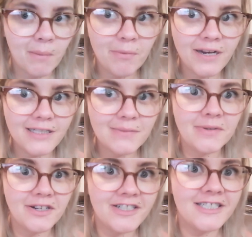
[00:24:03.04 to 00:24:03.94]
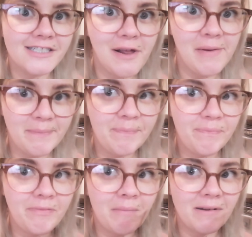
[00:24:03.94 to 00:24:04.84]
I'm pretty surprised.
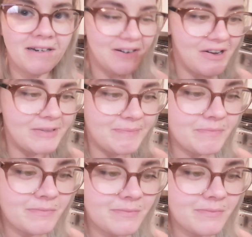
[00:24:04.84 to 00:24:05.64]
I'm not gonna lie.